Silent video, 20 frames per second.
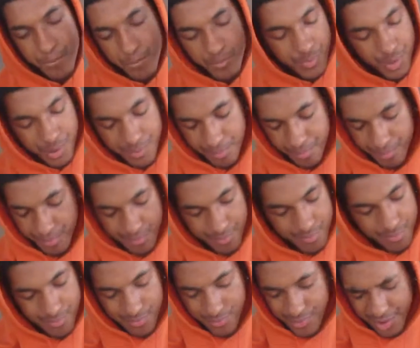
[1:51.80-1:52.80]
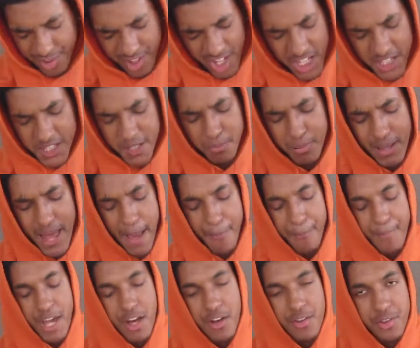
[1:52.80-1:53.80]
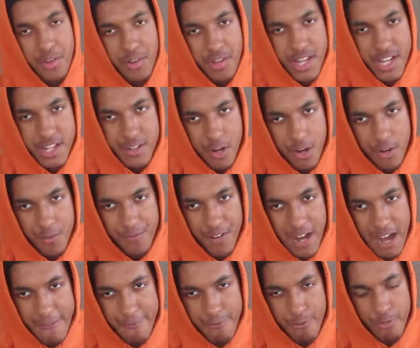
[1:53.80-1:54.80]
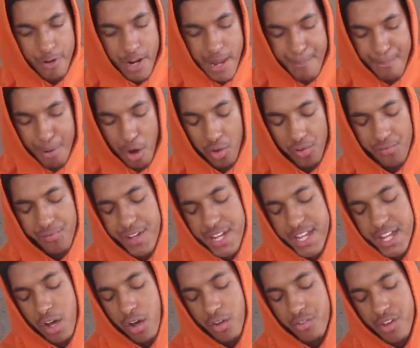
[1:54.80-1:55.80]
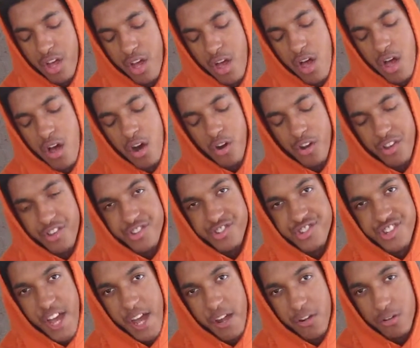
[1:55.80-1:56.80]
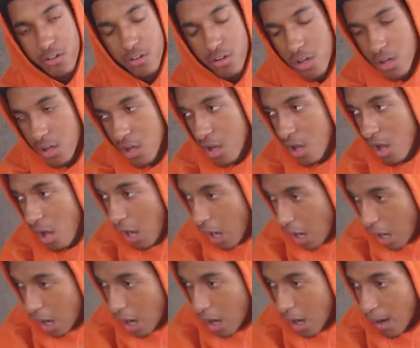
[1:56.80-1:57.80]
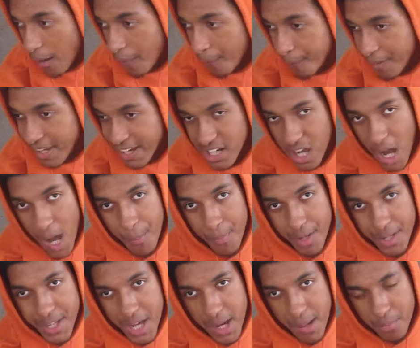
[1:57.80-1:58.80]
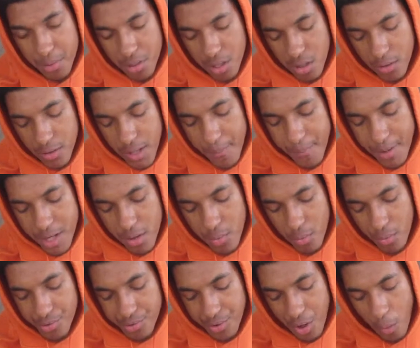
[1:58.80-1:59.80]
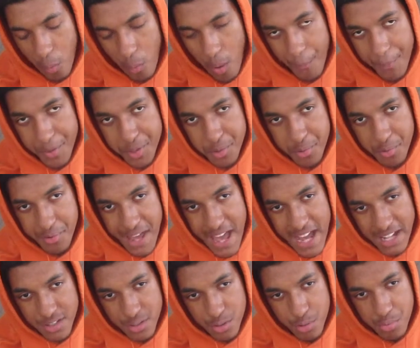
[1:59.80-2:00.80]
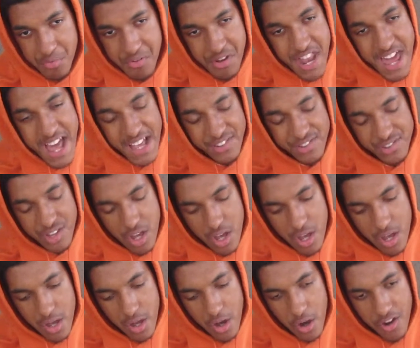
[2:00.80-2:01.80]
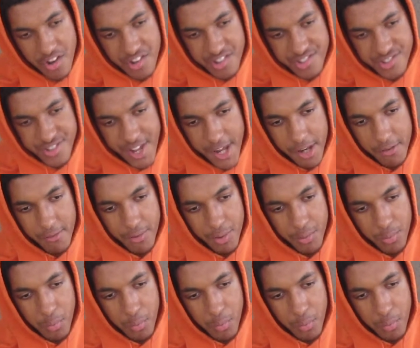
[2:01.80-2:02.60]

Just, just hit the black bell so you get notified from when I post videos on this channel. Um, and comment down below. Let me know what y'all want me to react to next on this channel as